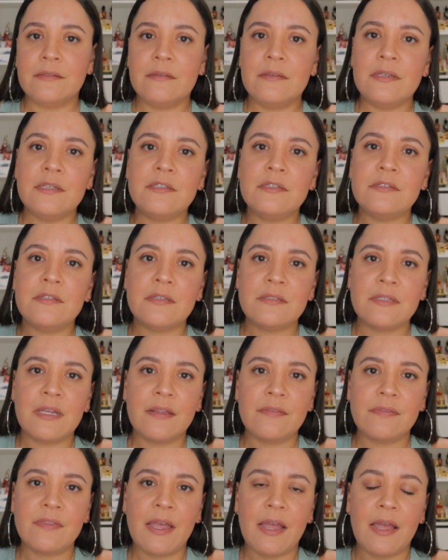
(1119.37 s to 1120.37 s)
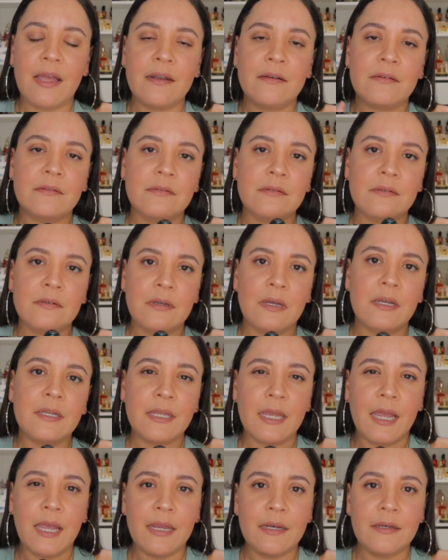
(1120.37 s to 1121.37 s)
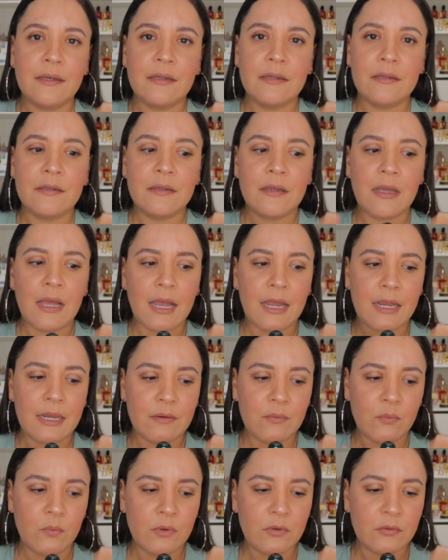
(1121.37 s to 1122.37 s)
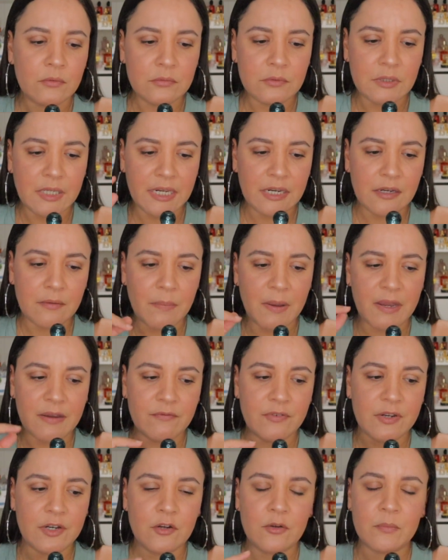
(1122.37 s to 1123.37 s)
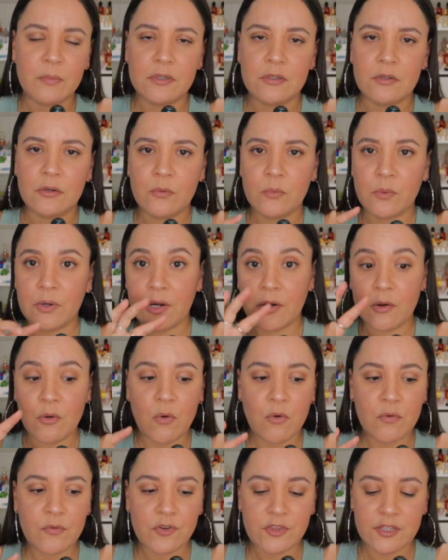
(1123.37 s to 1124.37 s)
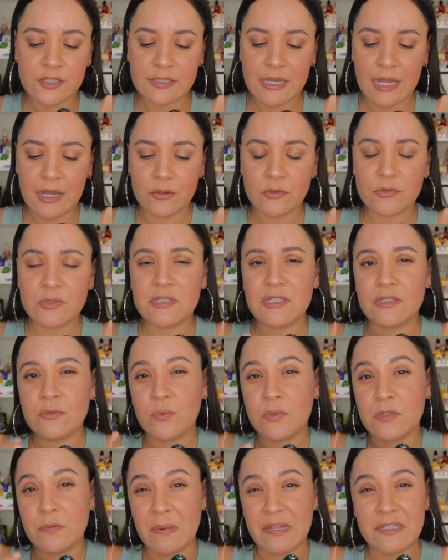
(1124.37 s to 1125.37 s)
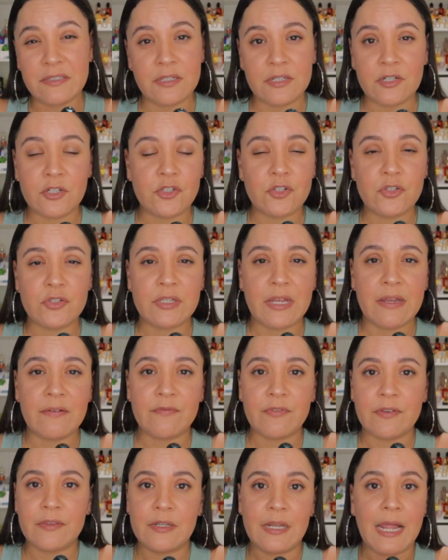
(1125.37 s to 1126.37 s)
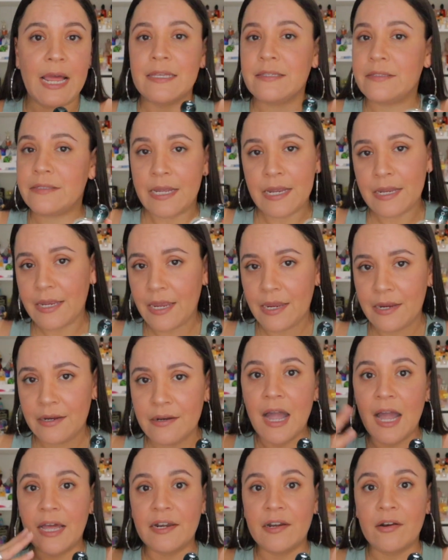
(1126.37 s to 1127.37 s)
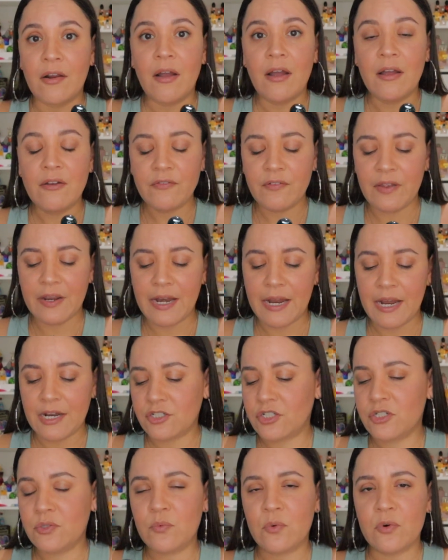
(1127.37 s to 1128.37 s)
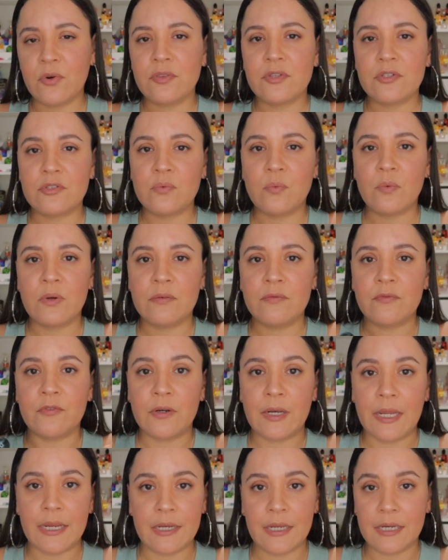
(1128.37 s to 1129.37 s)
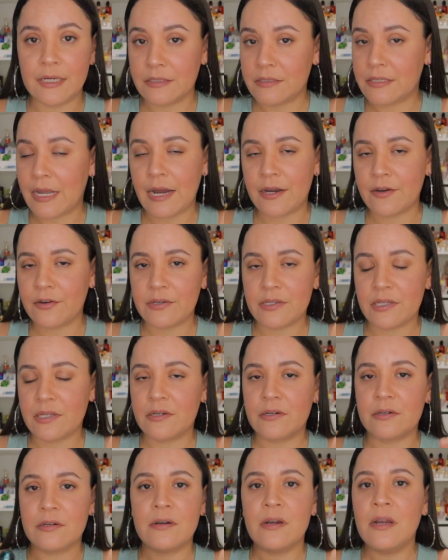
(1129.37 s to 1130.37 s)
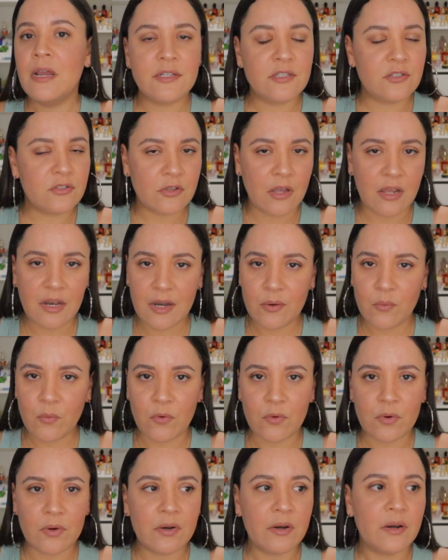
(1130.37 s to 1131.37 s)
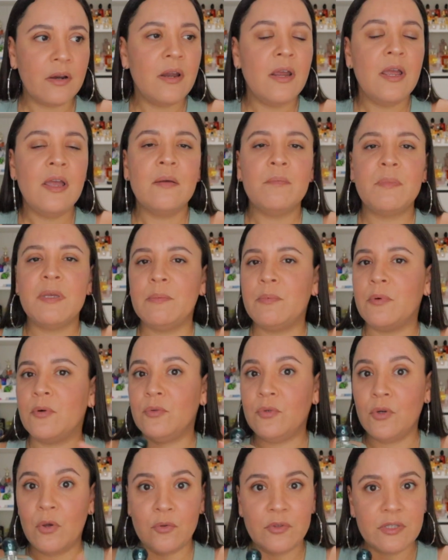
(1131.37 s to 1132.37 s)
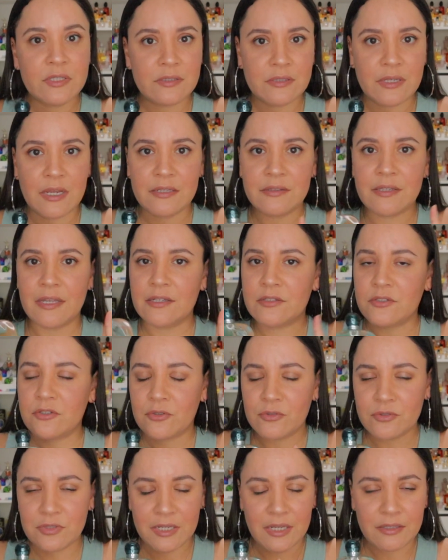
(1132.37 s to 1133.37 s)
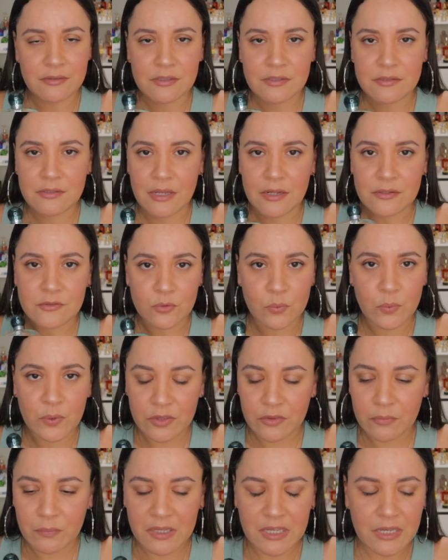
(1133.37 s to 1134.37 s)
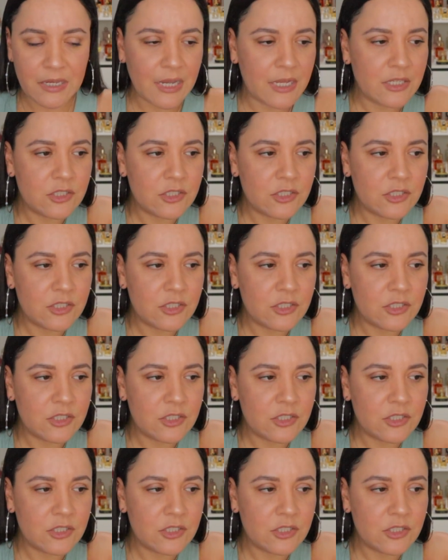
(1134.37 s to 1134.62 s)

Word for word: This is a scent that, again, I will link my video below where I go over this house. This was my signature scent for the last decade on and off and I actually wore this one for like an entire year. This is all I wore. People know this scent, they associate this scent with me.